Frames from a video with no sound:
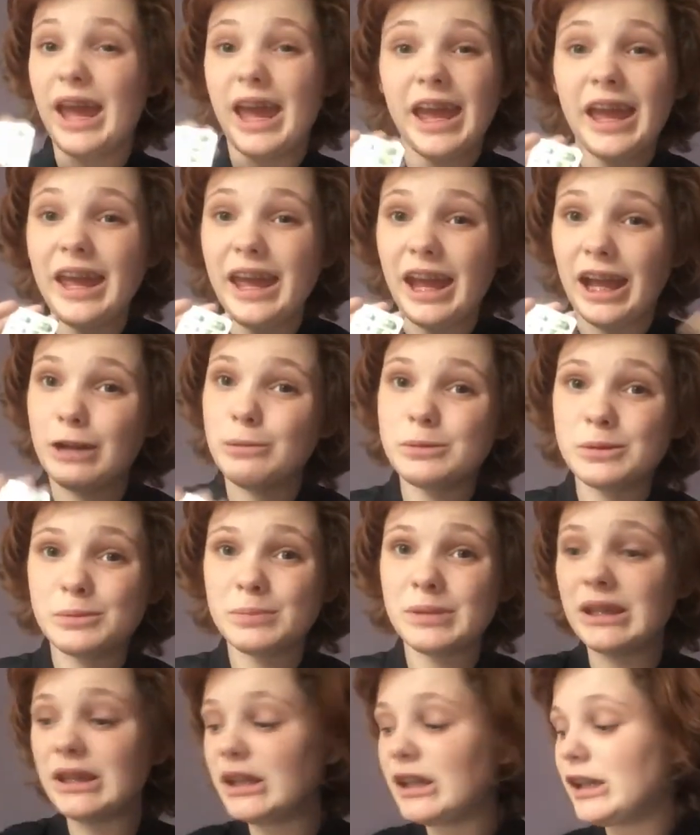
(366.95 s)
It, it helps
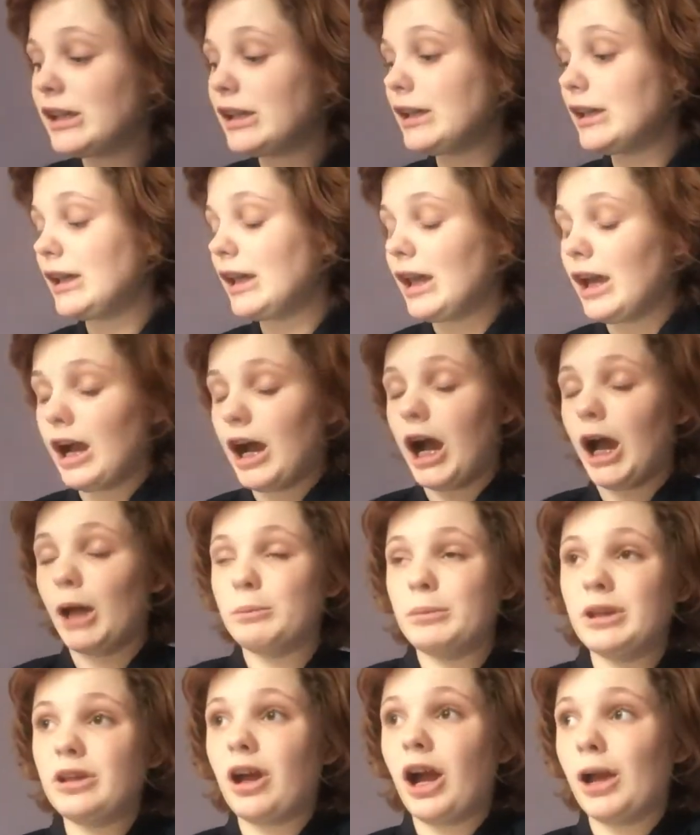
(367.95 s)
me. I
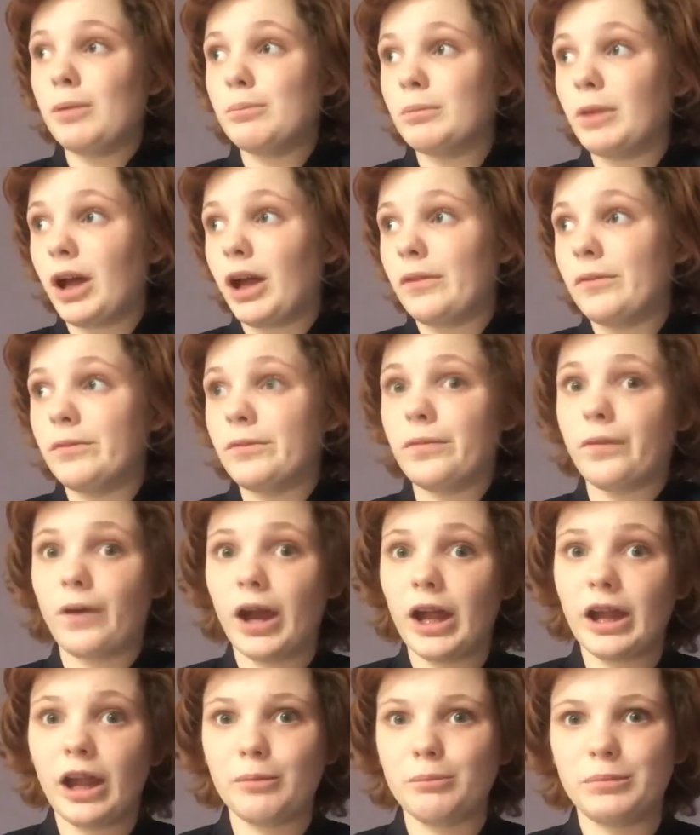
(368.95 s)
mean, I'm I'm
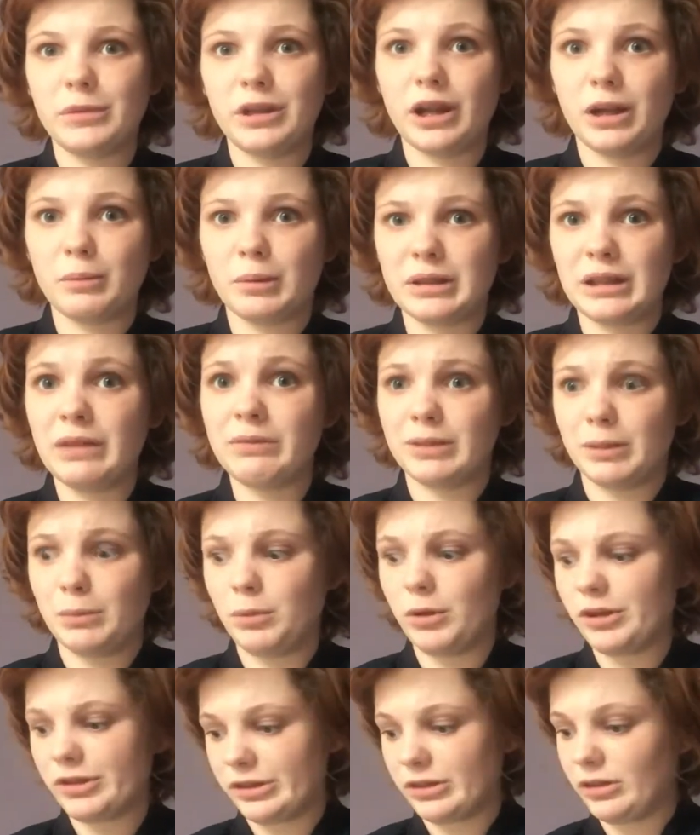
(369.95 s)
fine. I mean, I'm a lovely
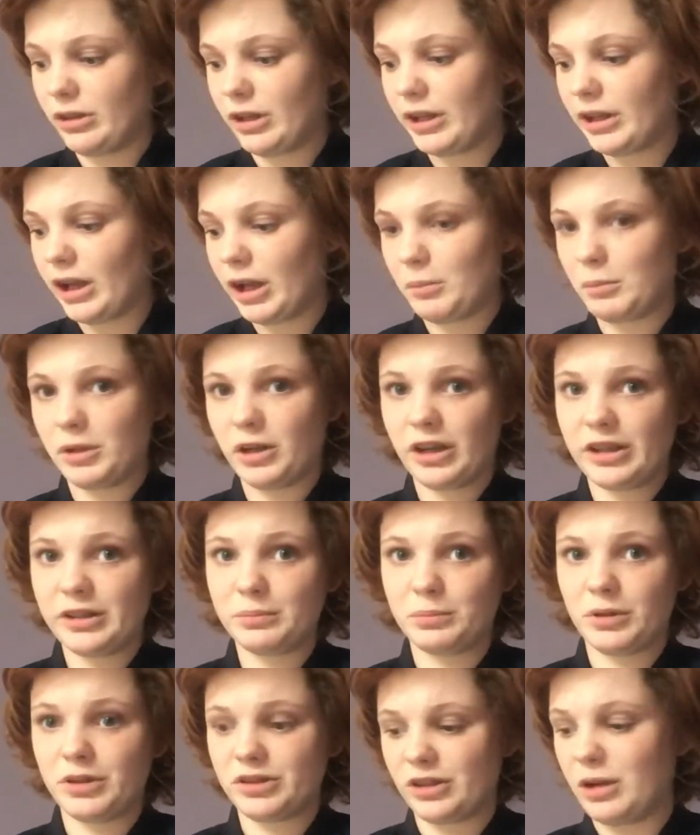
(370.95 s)
person. Like I'm a nice
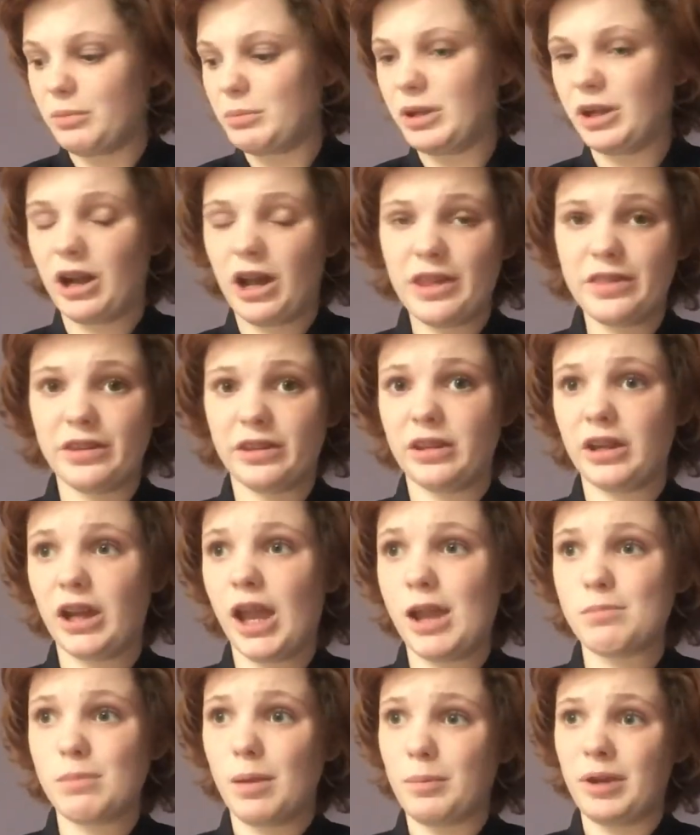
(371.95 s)
person. I mean, I think I
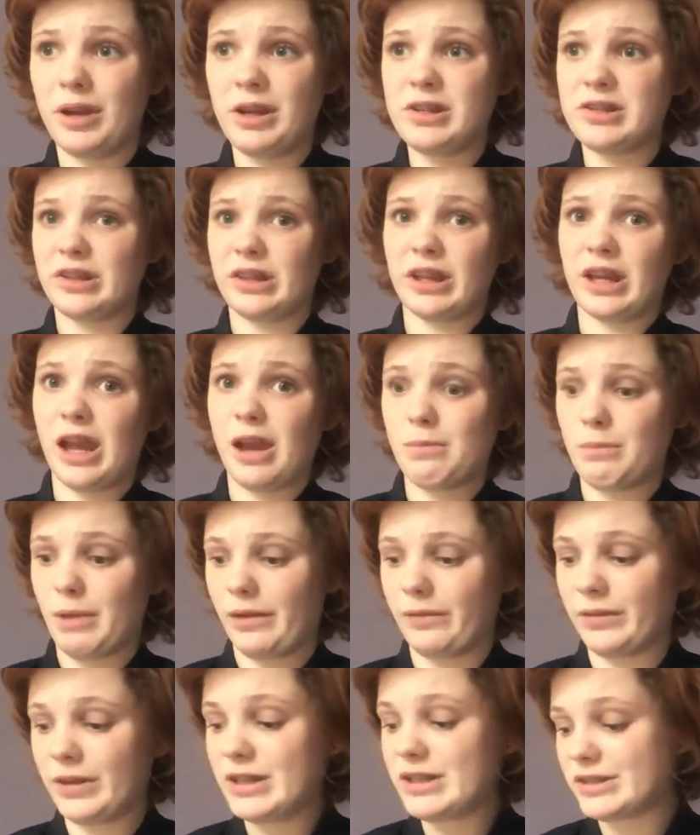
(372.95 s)
am. My parents think I am. My
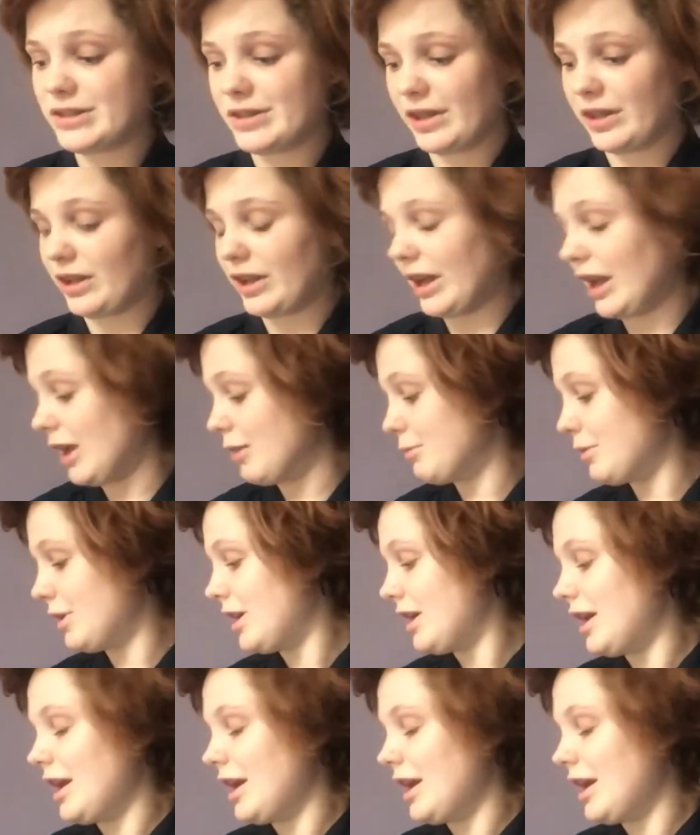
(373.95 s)
friends think I am.